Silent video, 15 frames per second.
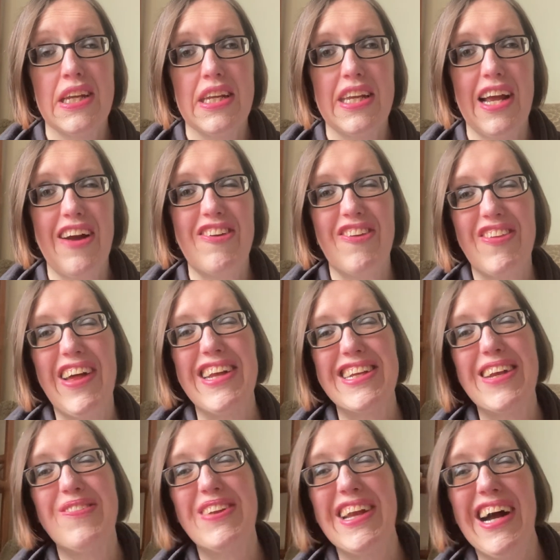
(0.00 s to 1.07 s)
Yeah, I've got that
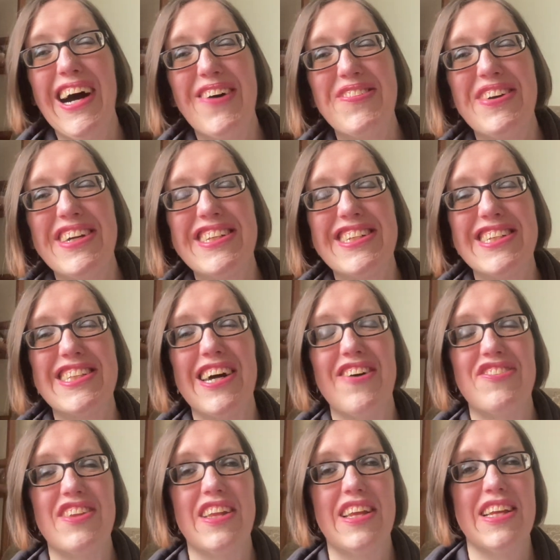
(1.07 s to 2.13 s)
coming up. Just
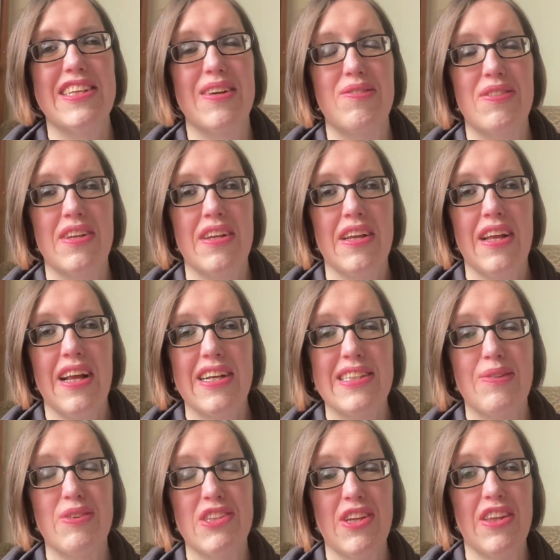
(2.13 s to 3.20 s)
after this, I'm like I
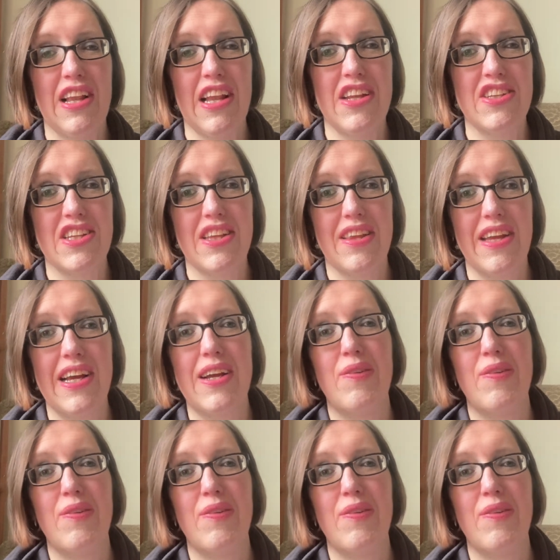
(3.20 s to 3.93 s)
said, we're doing the London thing.